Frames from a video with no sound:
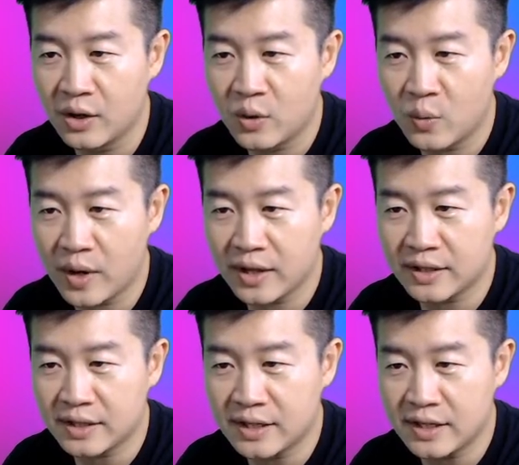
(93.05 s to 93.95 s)
when
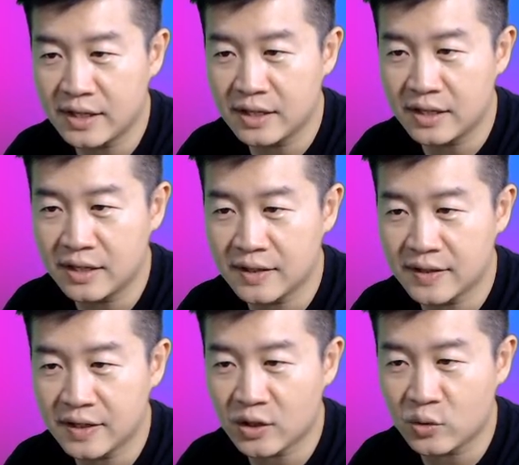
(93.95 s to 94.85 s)
t is
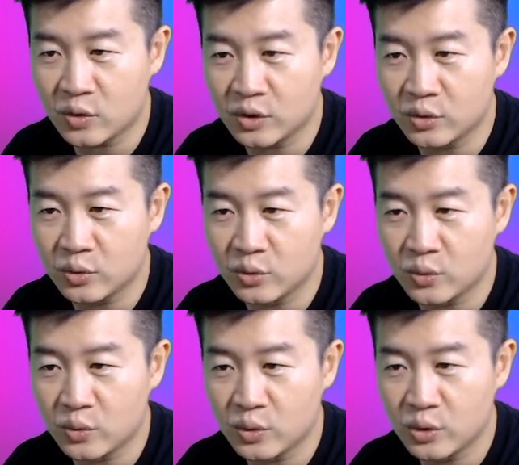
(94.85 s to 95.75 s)
equal to